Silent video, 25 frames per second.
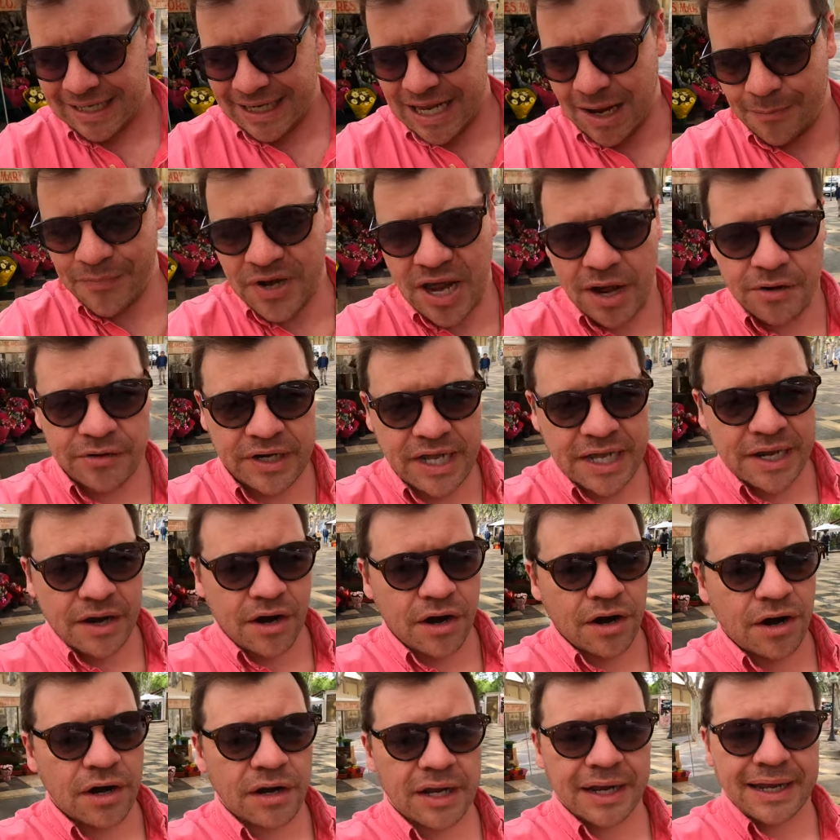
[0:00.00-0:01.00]
Come down
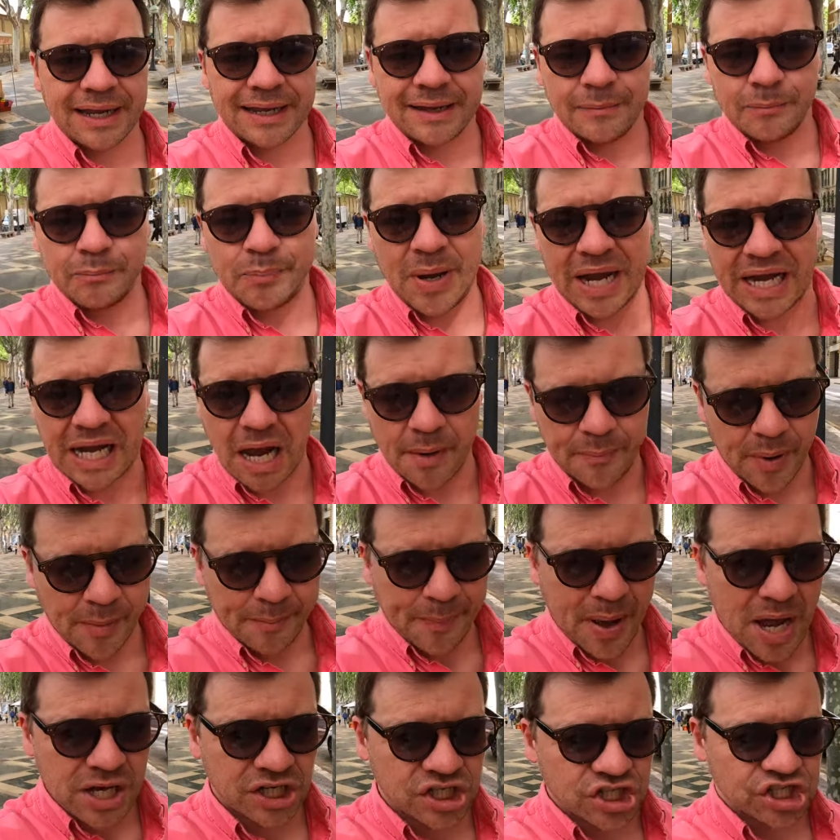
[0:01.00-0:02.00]
here, pick up a
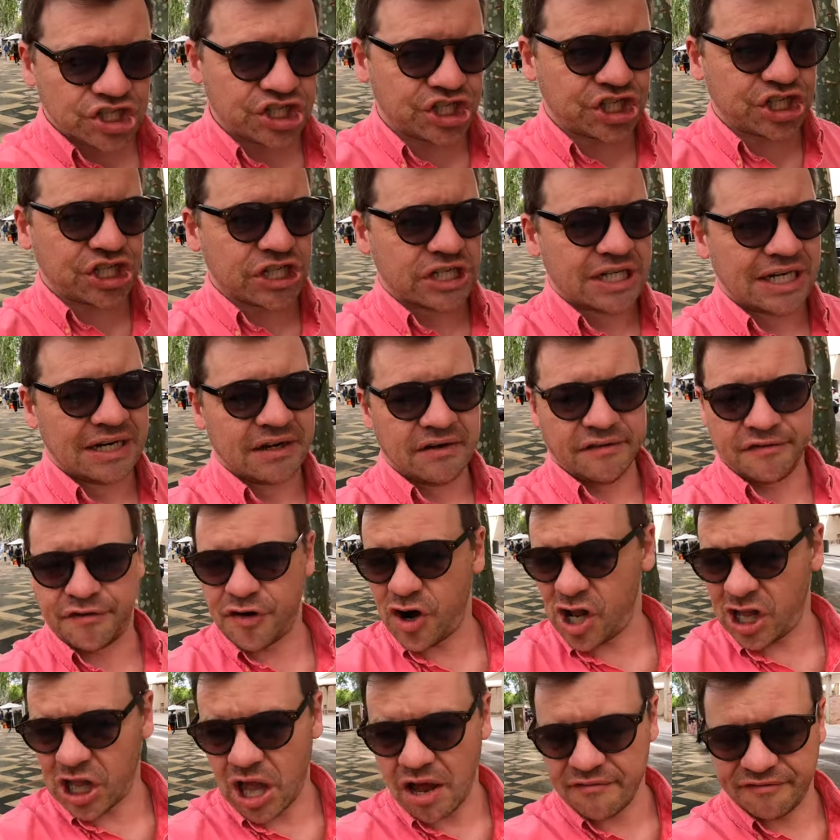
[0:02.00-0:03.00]
bunch
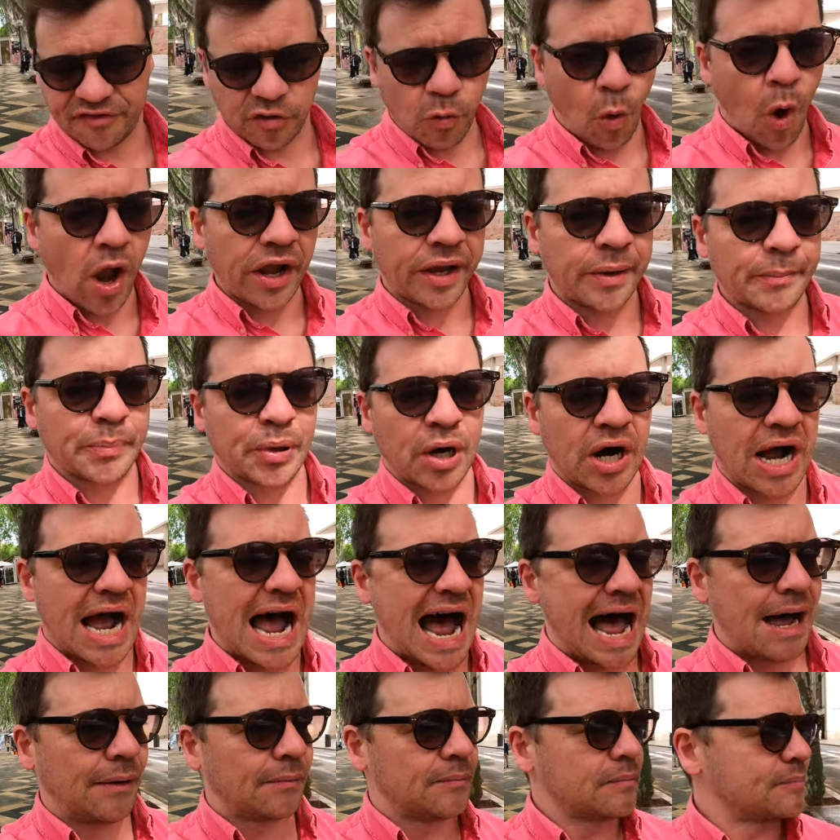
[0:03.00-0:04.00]
for a loved one
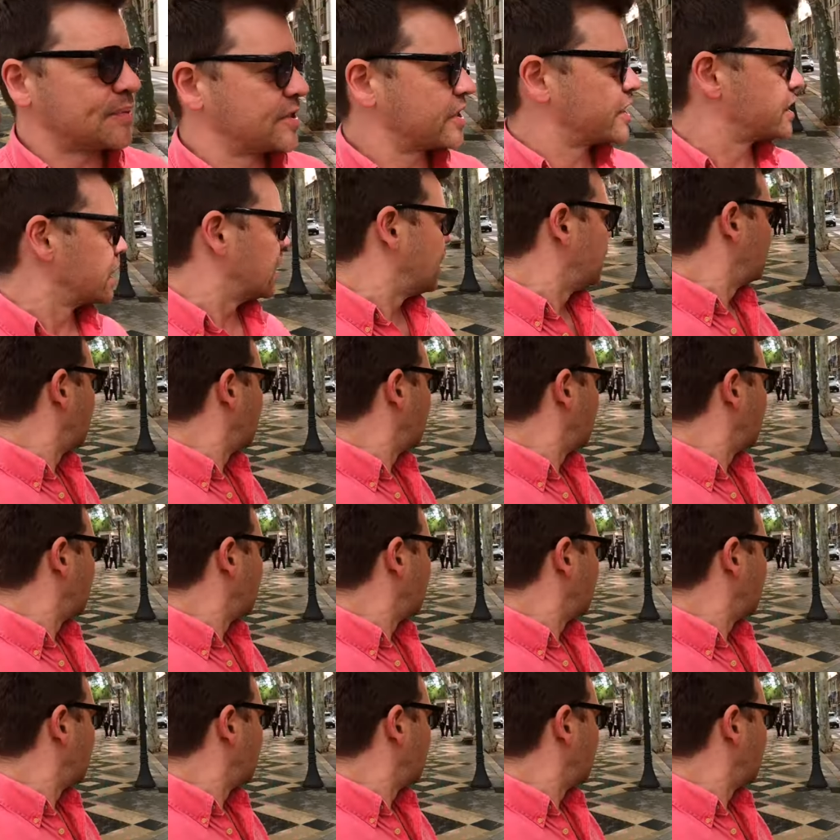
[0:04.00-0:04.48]
perhaps.